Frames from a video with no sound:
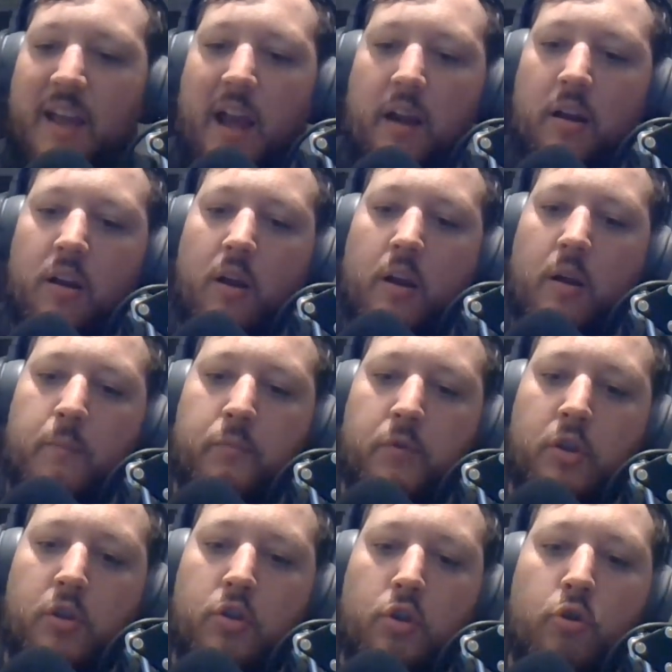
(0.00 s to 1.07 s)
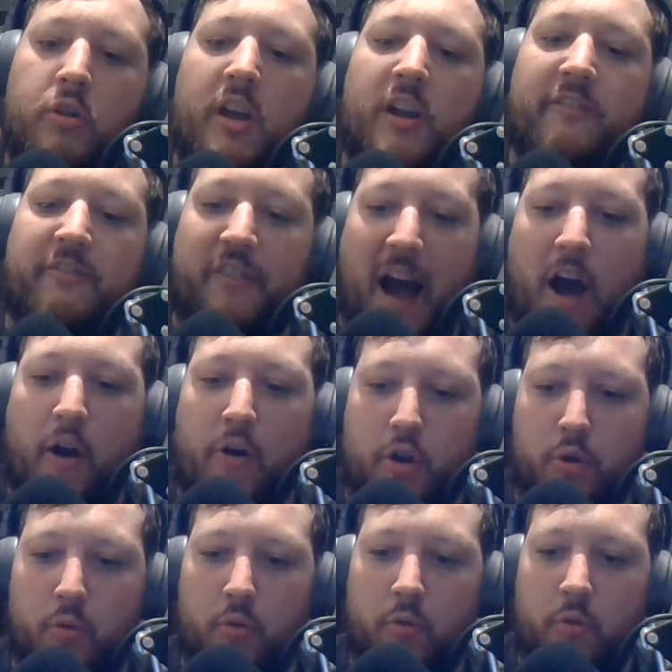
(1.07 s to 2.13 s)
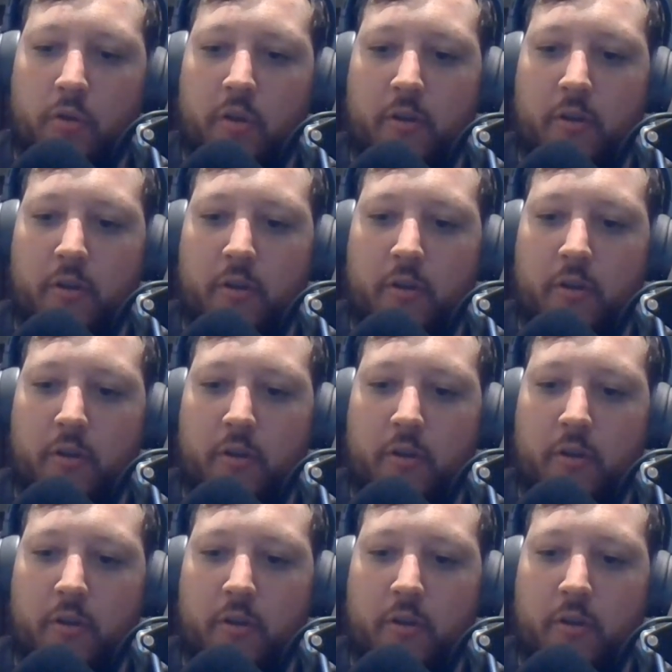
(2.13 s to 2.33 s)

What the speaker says: that you then value